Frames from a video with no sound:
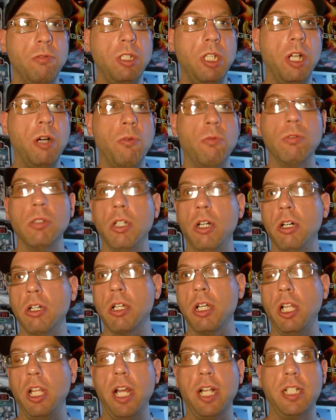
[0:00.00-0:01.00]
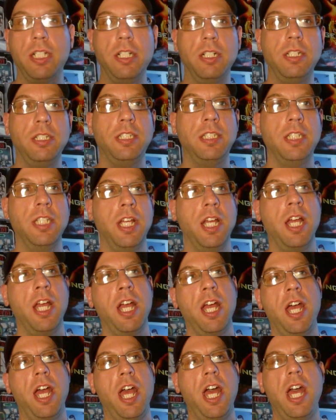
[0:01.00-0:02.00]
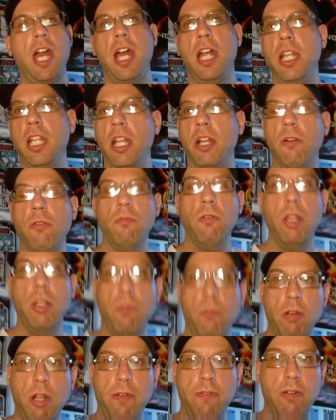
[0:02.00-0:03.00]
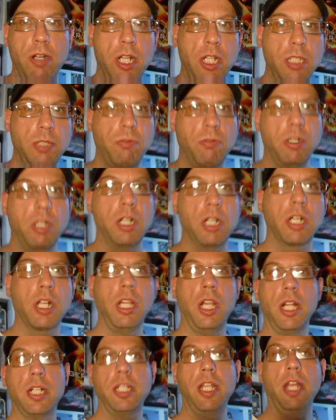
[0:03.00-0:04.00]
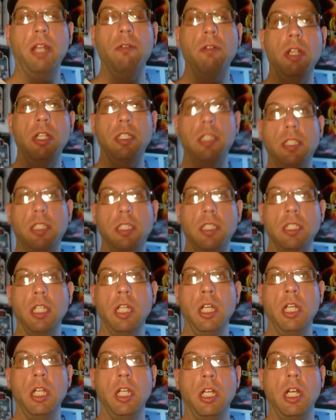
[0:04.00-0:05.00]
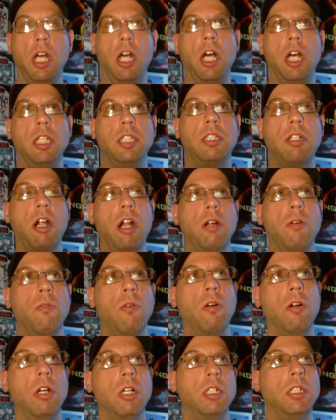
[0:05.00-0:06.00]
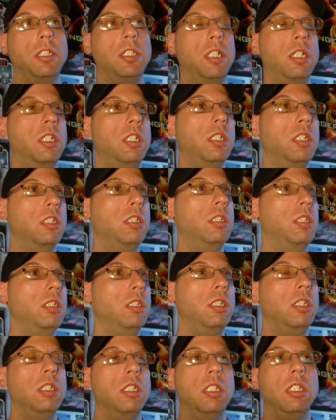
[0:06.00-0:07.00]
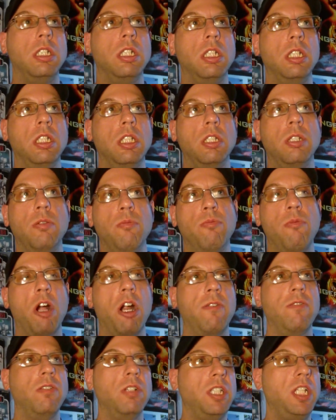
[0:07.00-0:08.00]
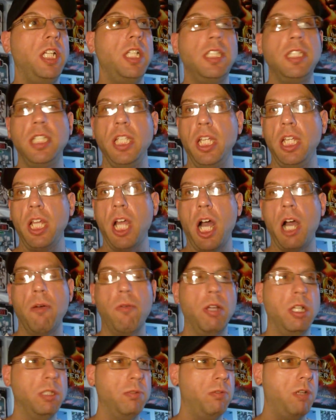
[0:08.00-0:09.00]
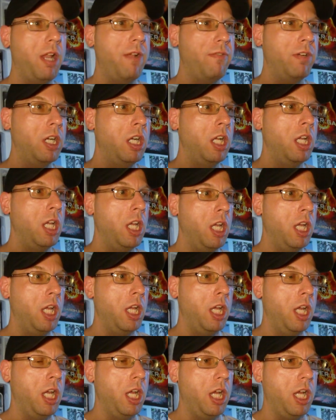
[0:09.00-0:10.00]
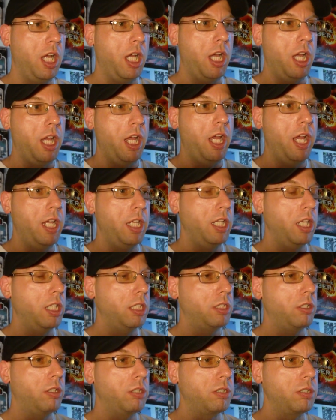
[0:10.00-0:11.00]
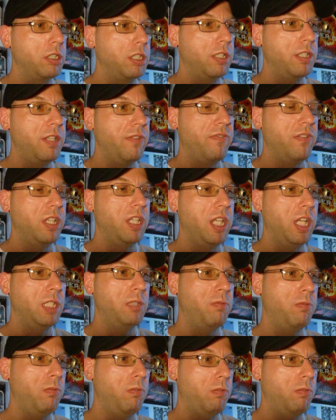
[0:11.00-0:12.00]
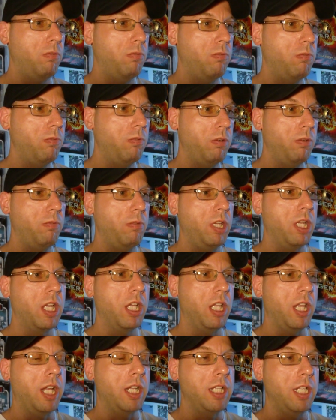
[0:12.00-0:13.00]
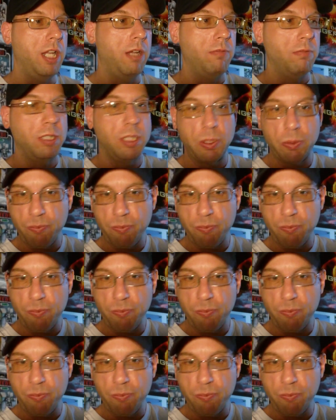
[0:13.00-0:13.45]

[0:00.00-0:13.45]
we're all collectors, and whatever it is we're collecting, whether it's Star Wars or Marvel, DC, Hot Wheels, whatever. And there's all sorts of different things we collect, and I'm